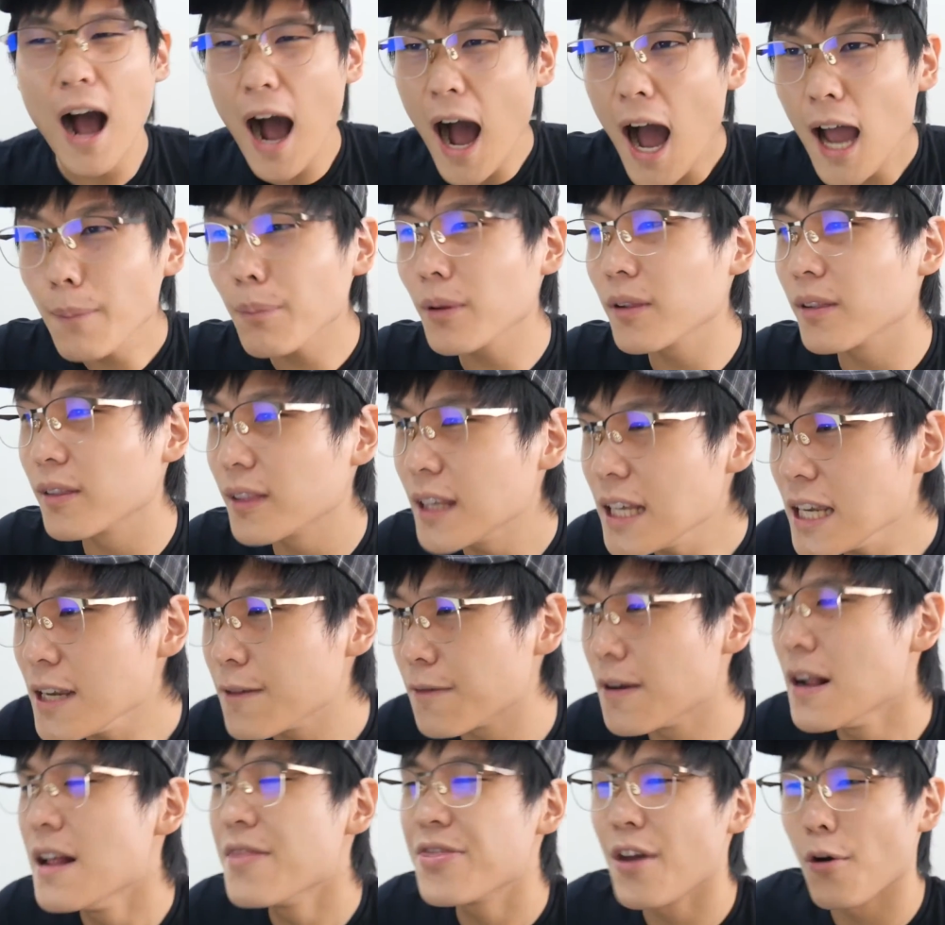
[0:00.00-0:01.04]
I
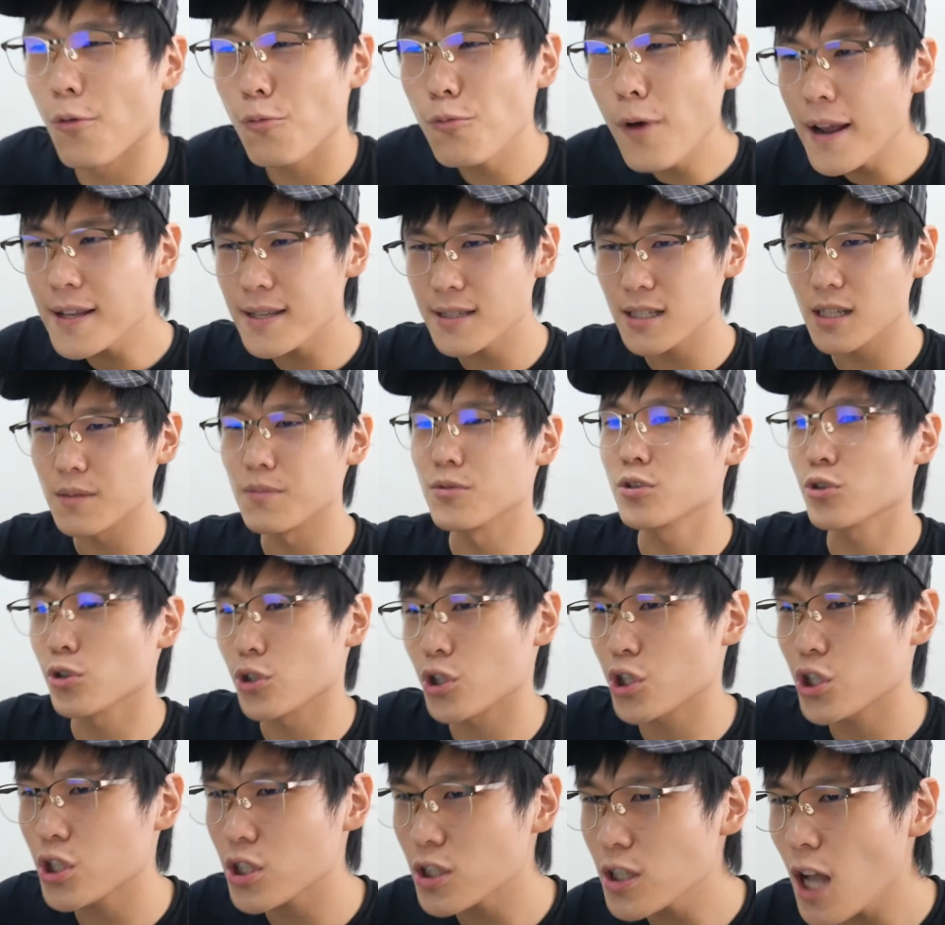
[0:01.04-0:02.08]
believe that racism
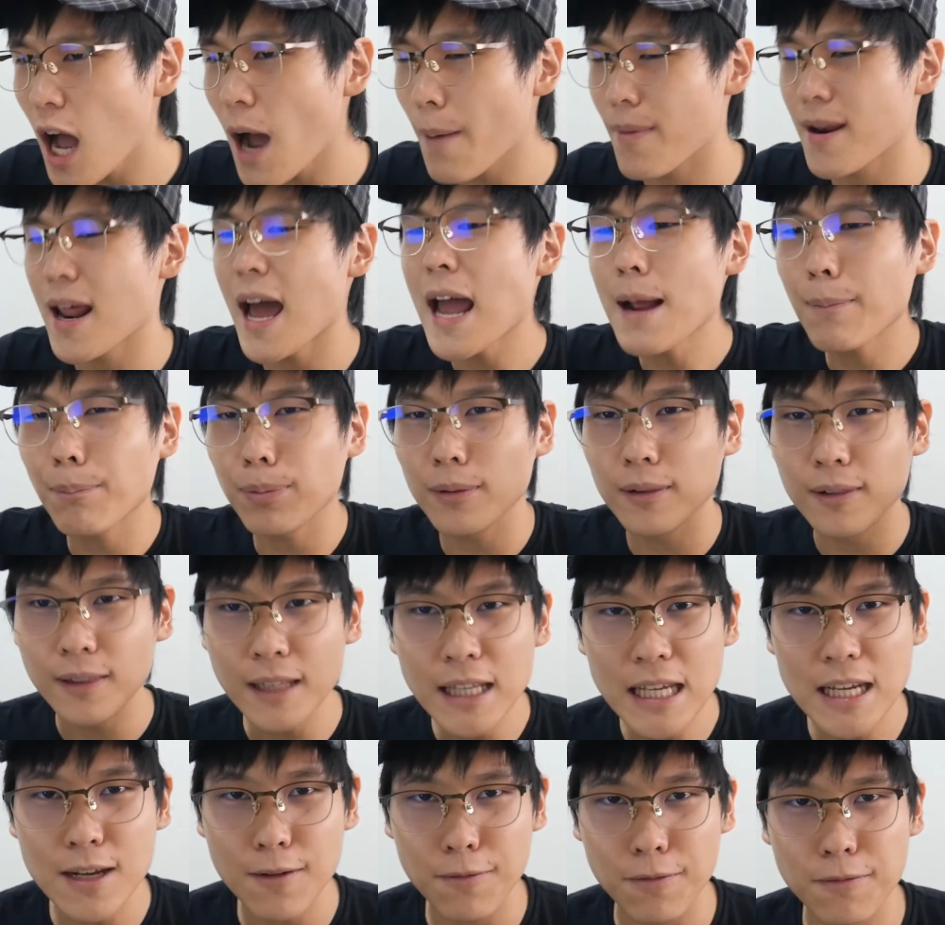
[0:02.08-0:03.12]
should stop, and I
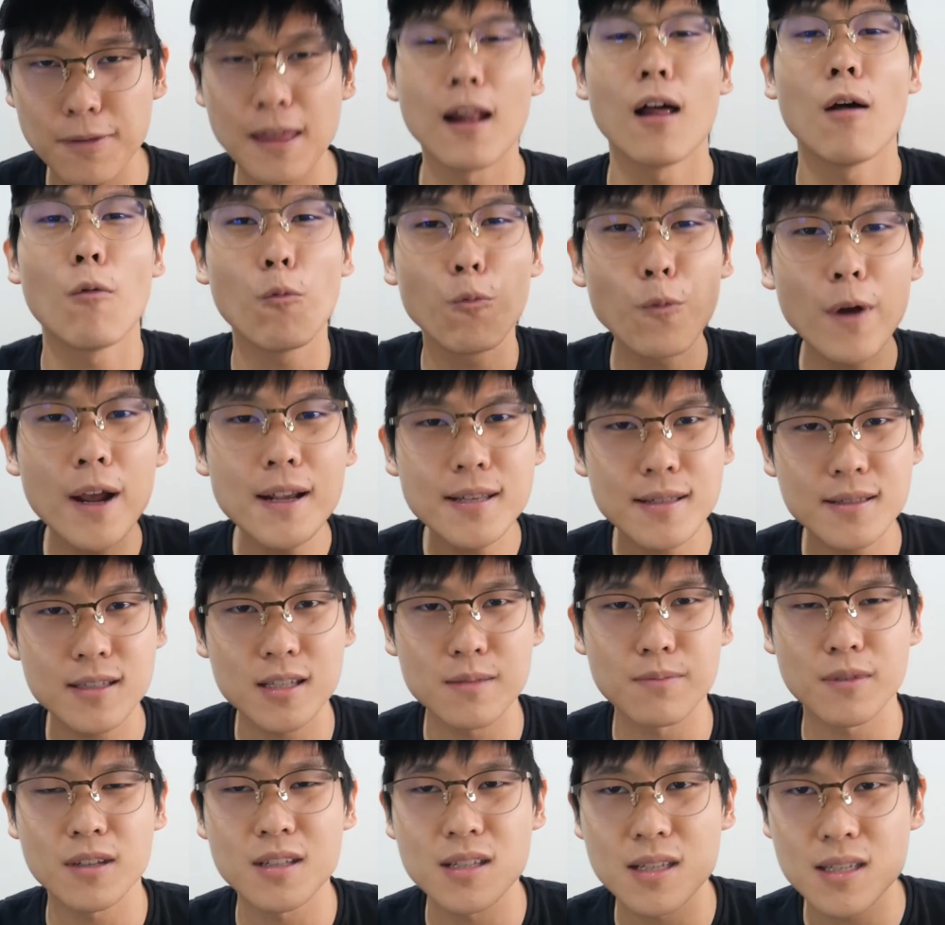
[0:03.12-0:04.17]
believe that
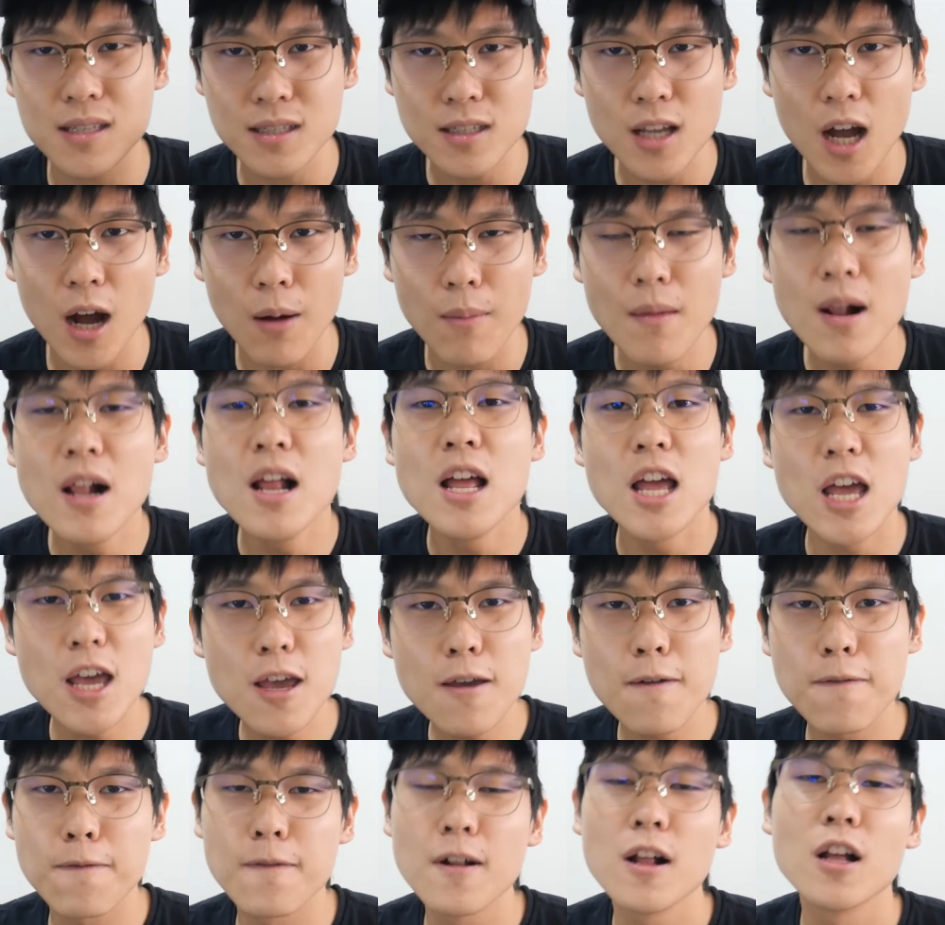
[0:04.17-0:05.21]
racism can stop
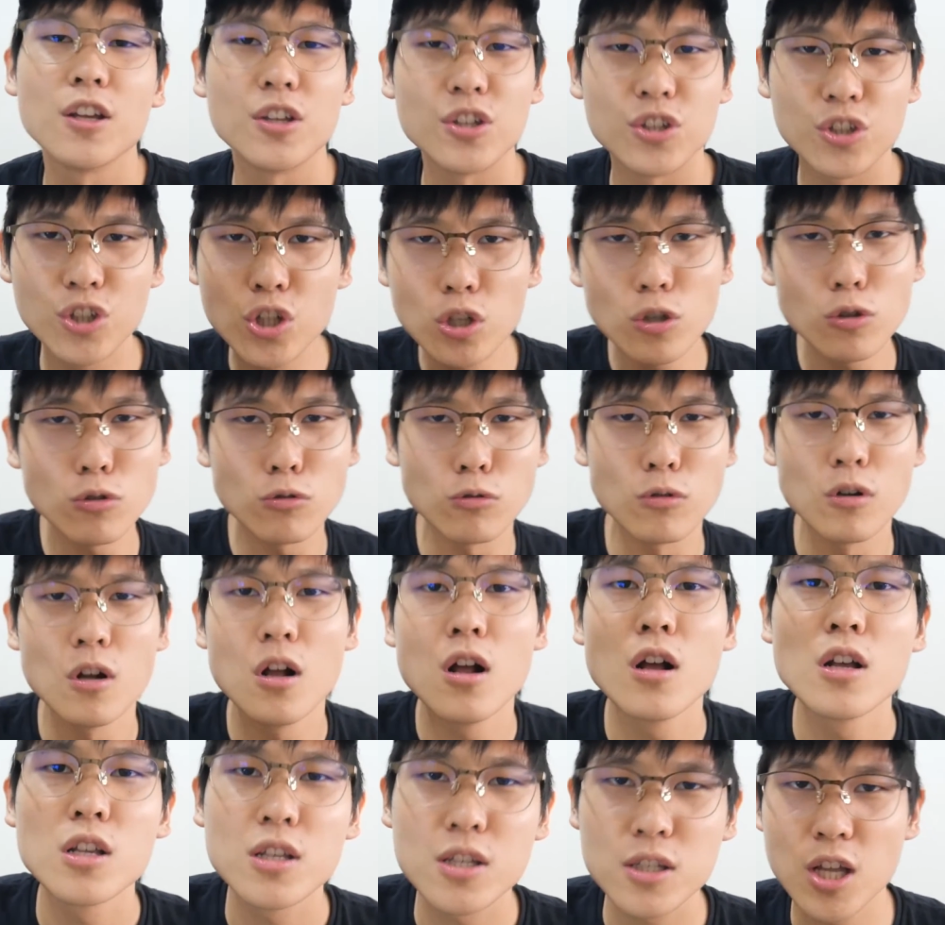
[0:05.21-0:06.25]
if you
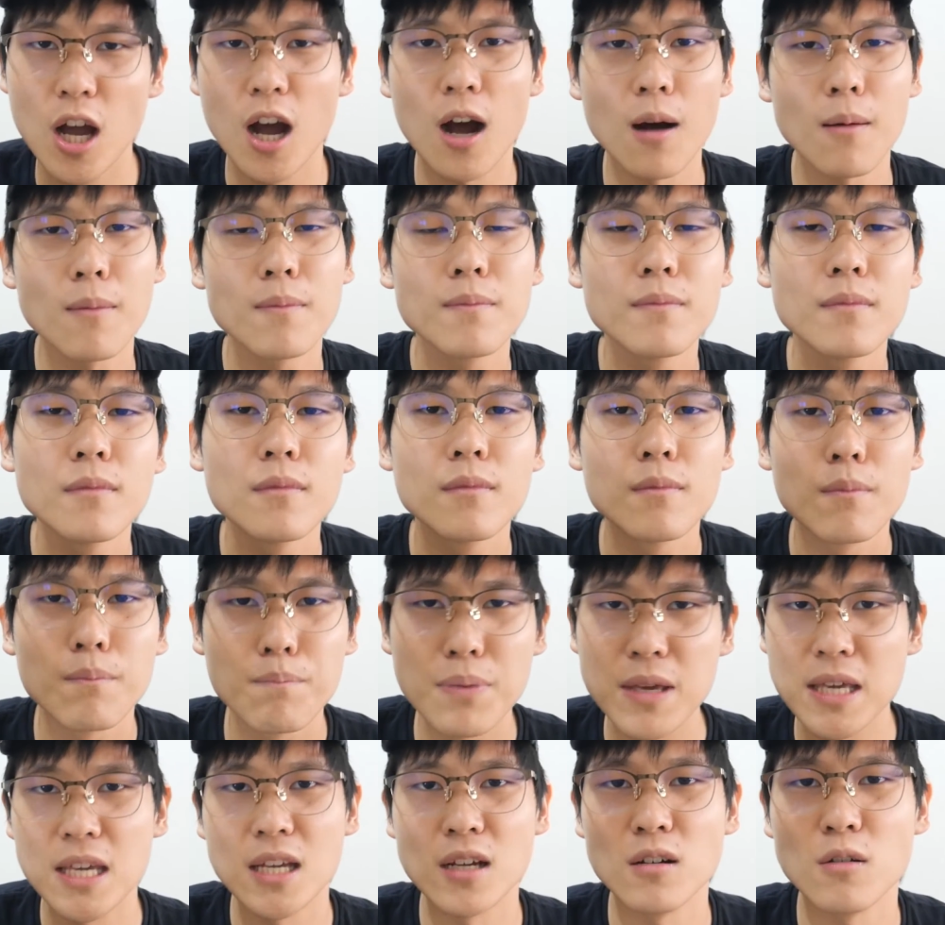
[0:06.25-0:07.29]
stop
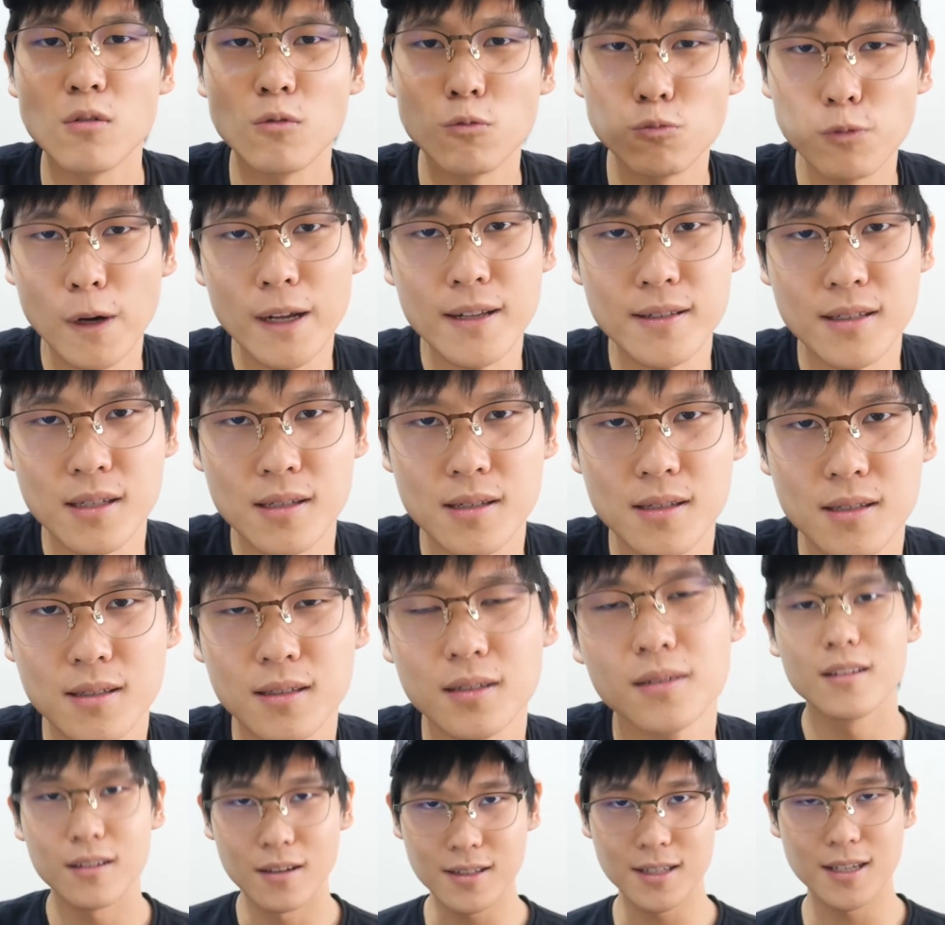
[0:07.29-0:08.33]
being
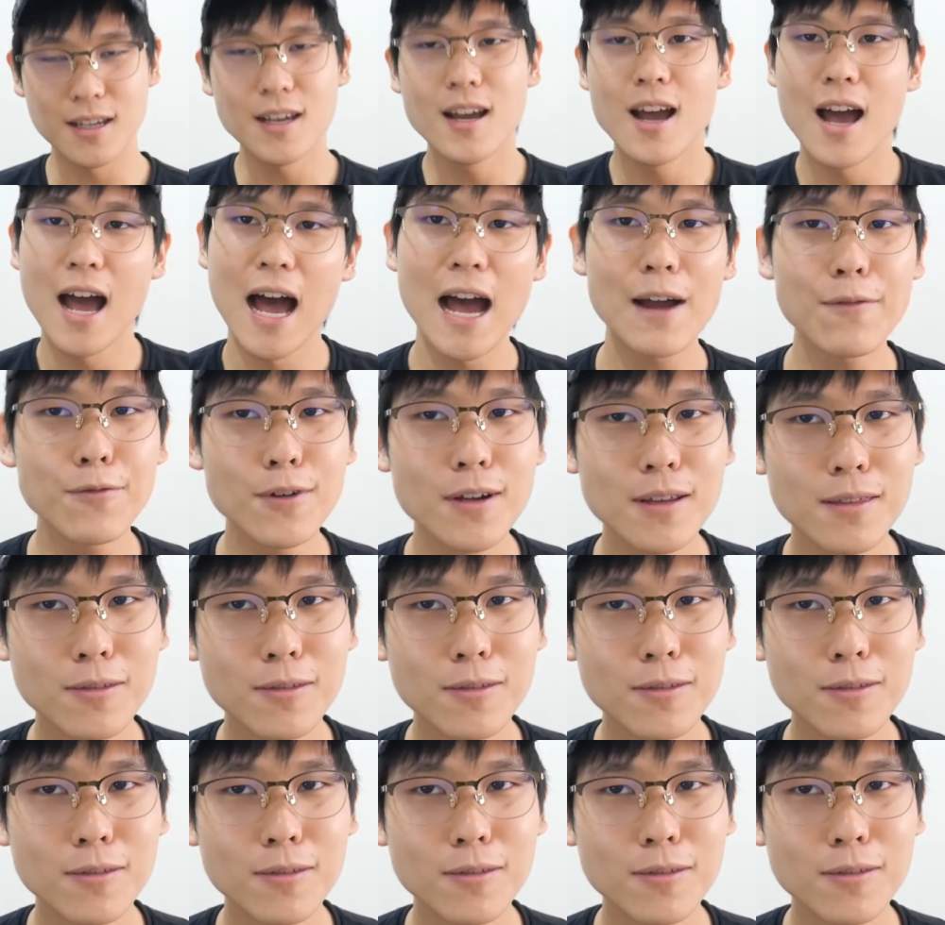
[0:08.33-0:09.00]
racist. You see, halfway